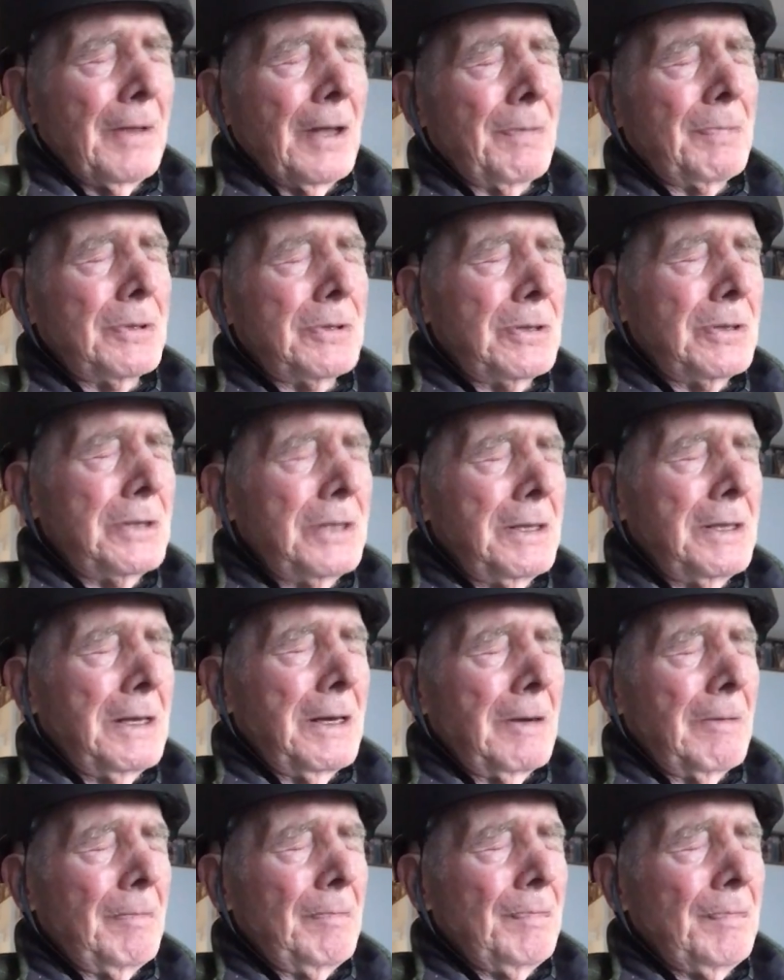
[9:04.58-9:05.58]
up into
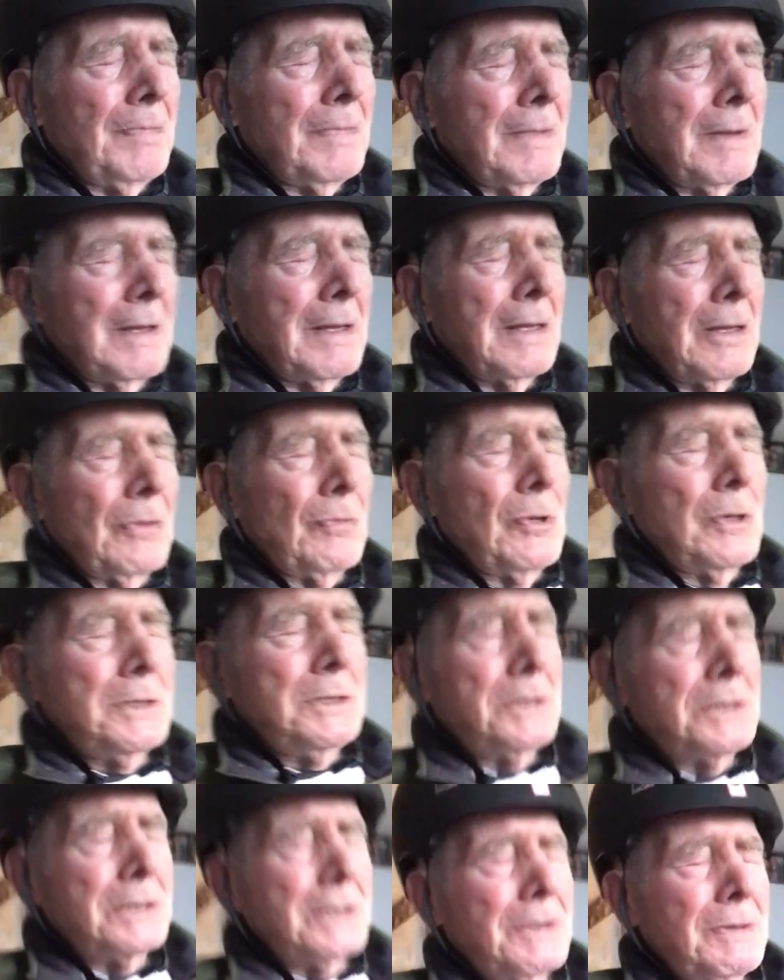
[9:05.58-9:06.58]
the
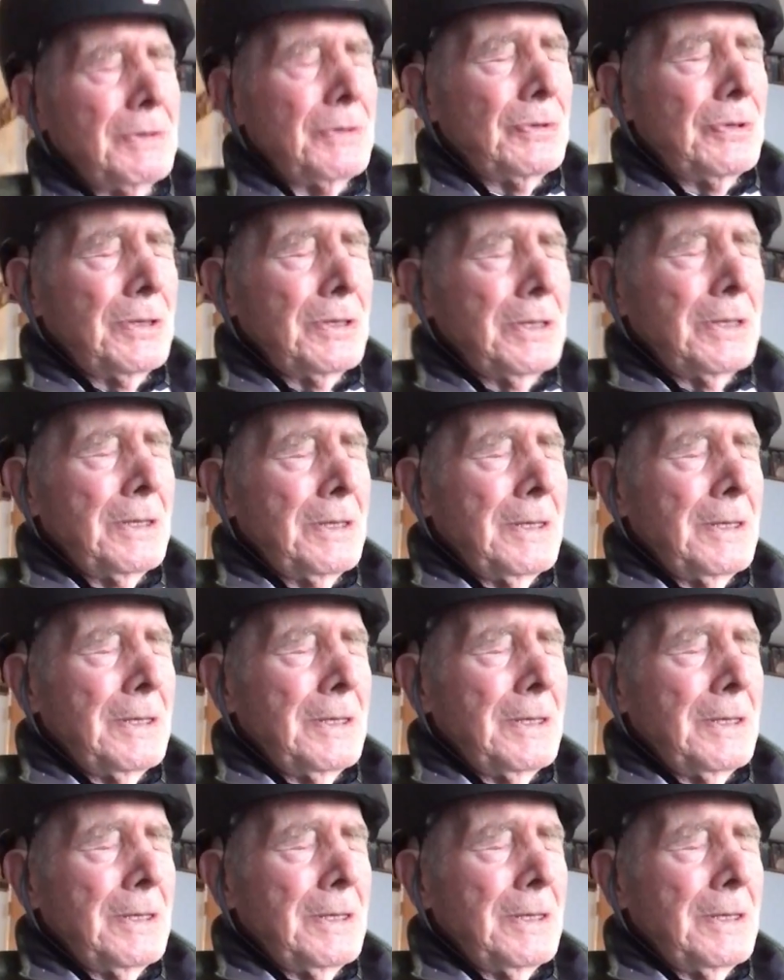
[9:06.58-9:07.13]
woods, if you will,